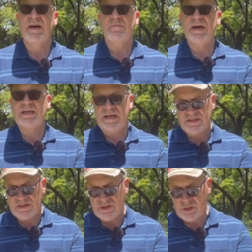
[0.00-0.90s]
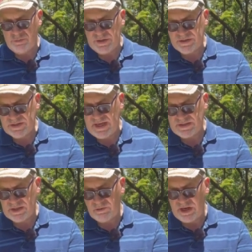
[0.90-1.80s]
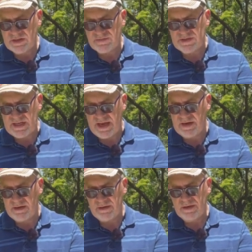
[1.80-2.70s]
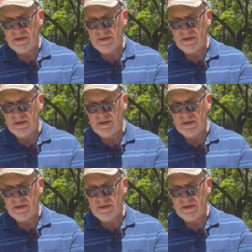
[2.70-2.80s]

my days as numerous as the grains of sand.